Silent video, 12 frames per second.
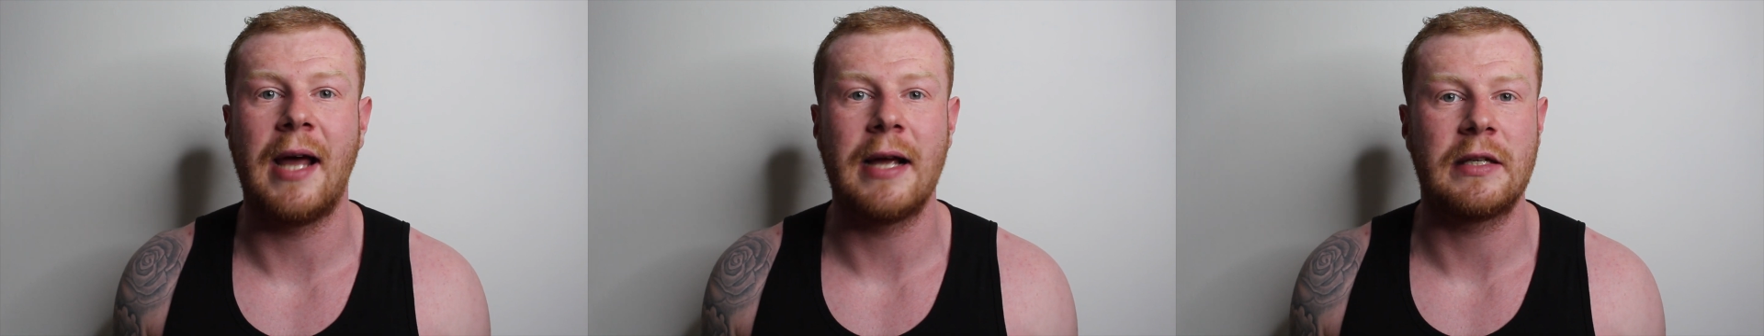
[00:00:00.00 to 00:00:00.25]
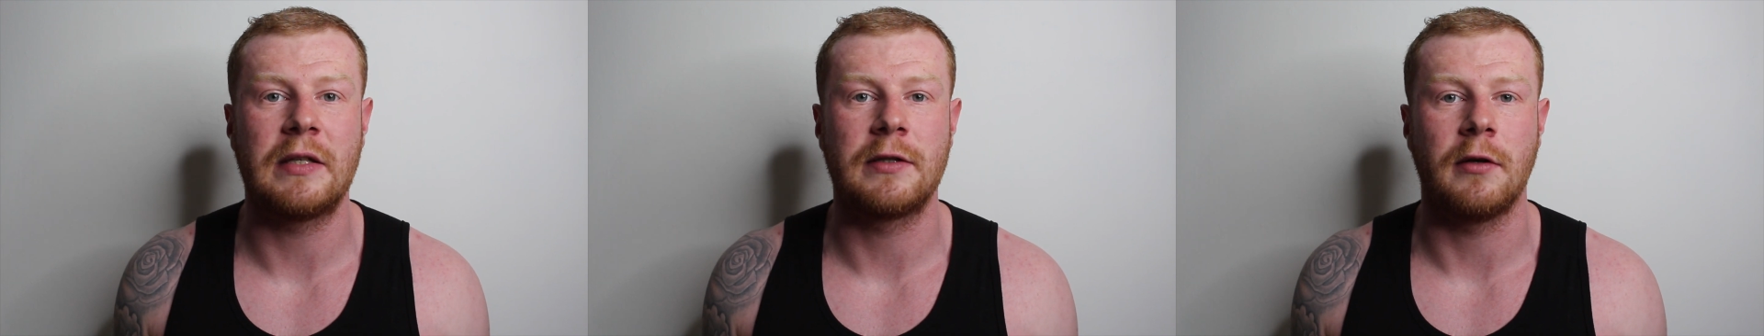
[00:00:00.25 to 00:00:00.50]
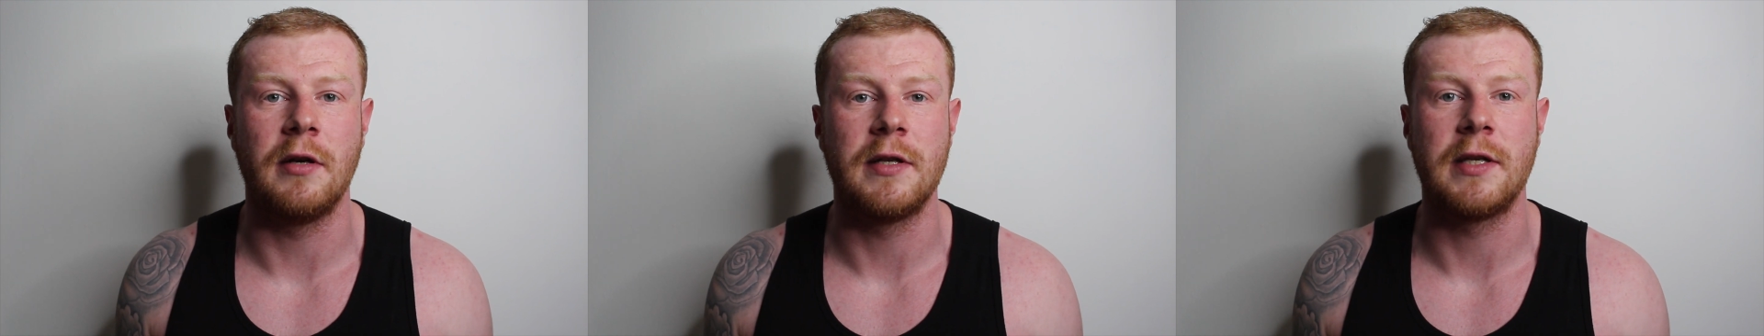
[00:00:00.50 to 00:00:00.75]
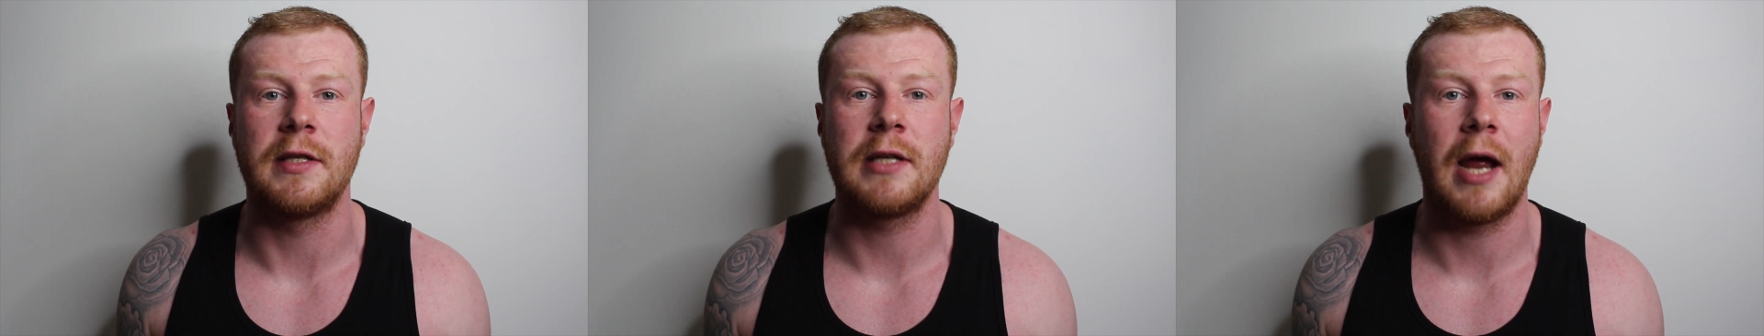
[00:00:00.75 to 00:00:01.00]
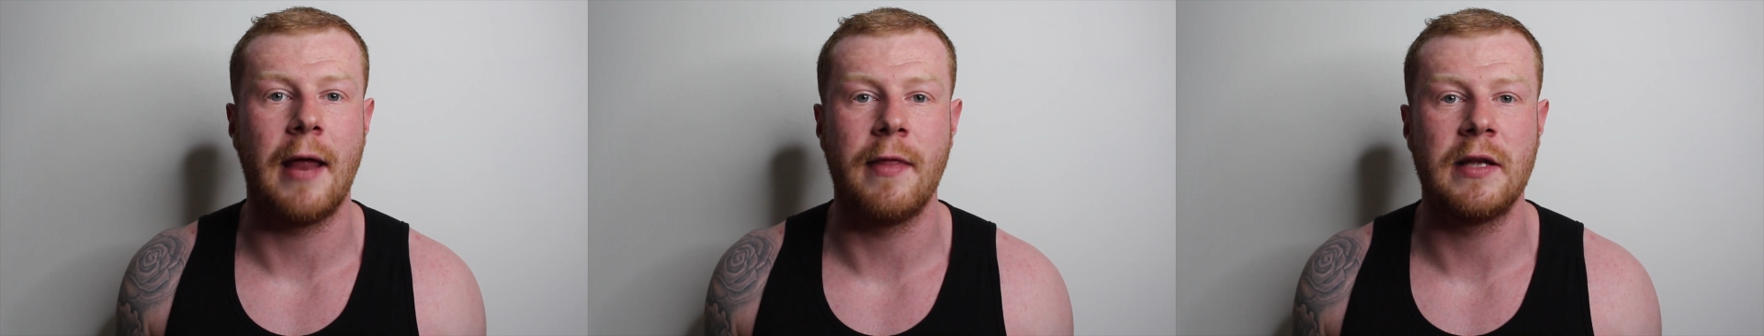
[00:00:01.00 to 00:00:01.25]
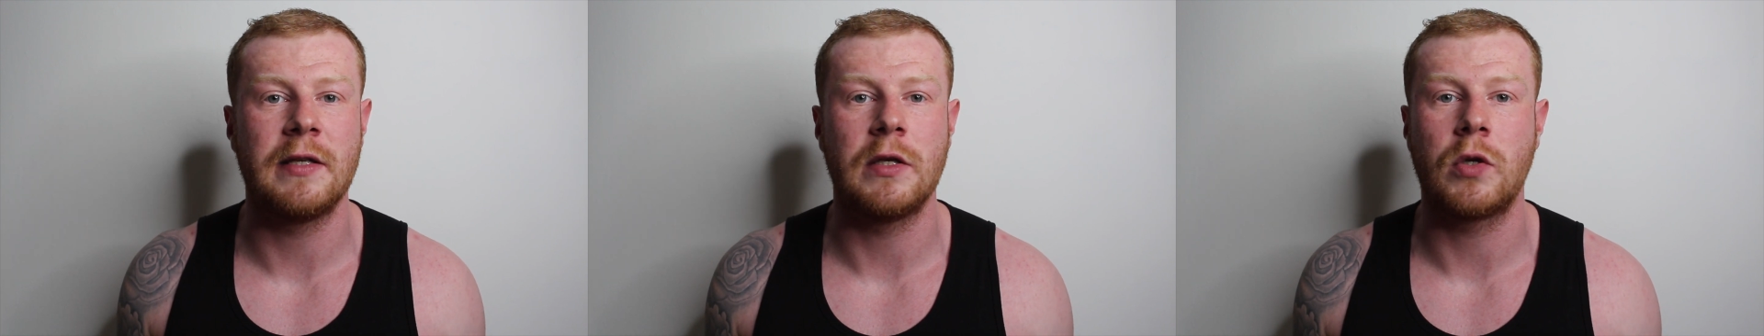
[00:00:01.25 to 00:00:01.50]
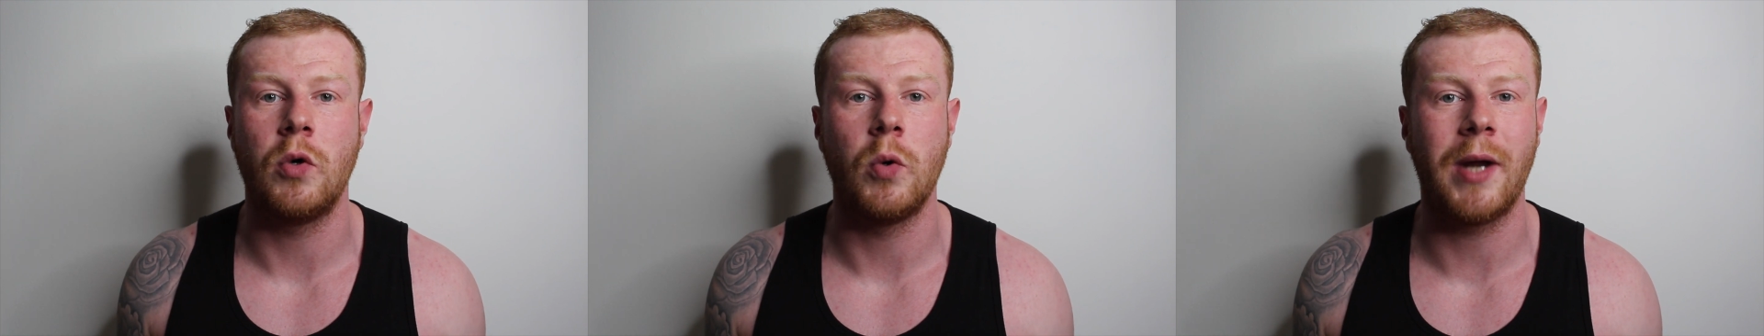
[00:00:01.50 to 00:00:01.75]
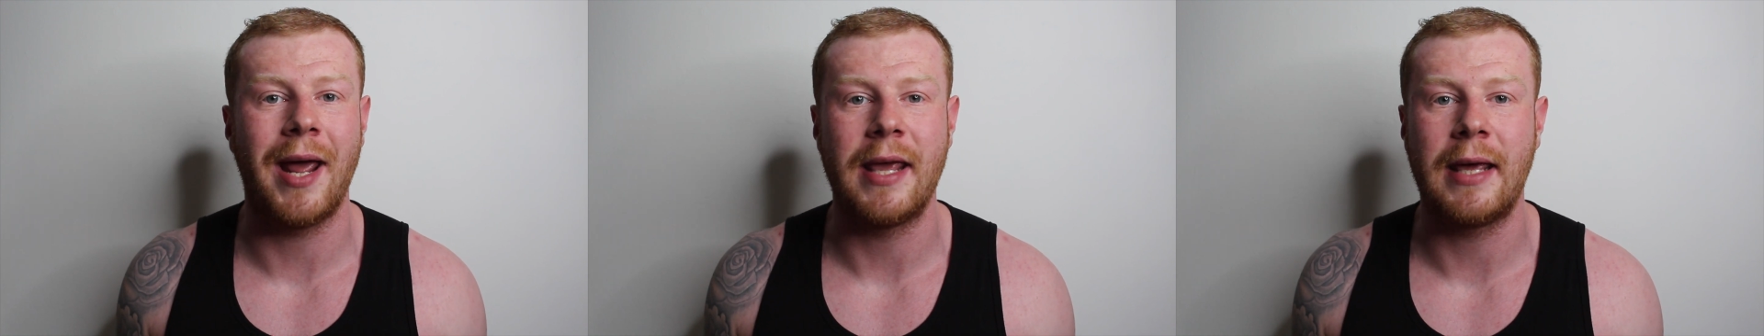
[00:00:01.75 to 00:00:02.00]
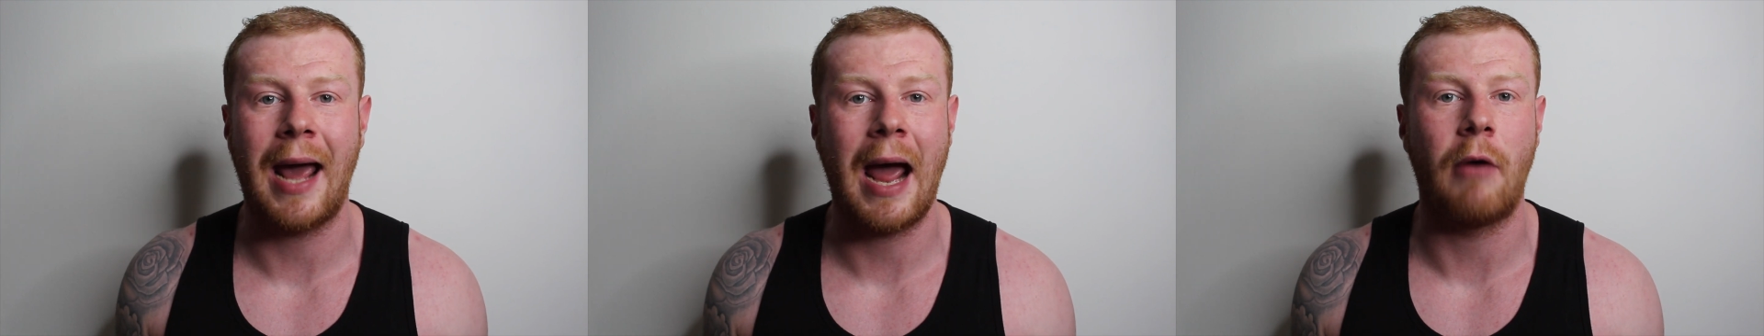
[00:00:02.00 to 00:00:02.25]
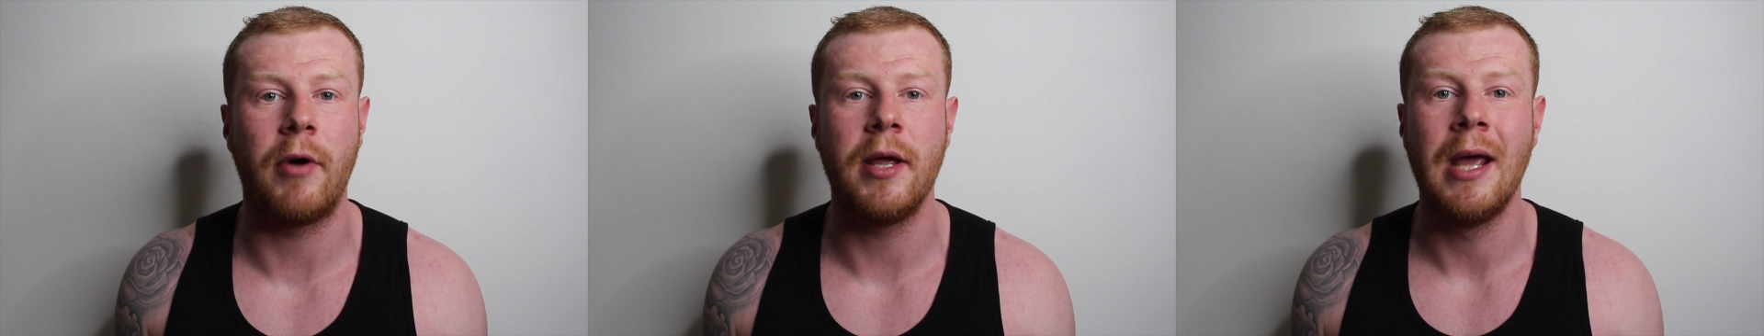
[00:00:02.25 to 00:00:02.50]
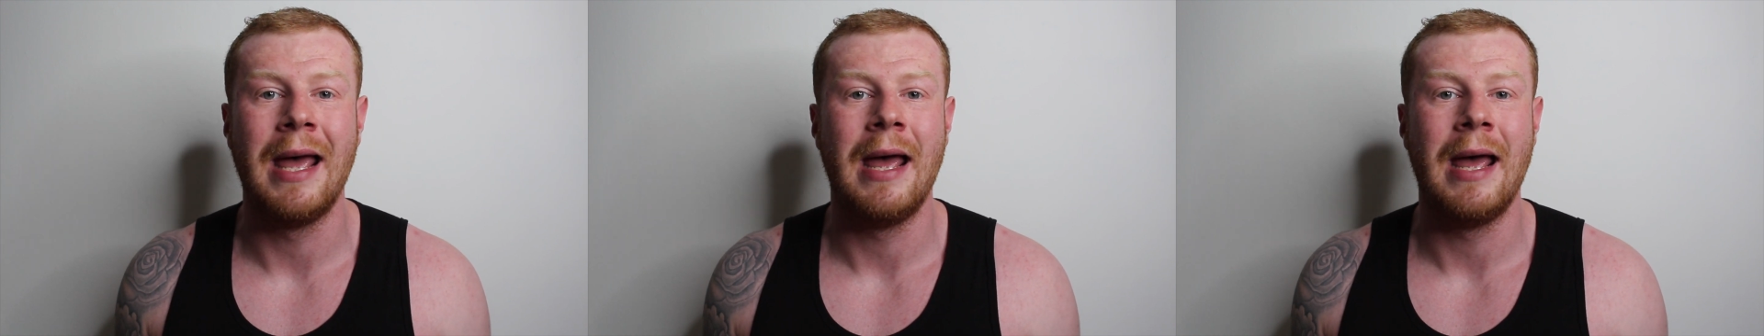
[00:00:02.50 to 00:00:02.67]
exercises, and this is called a carry.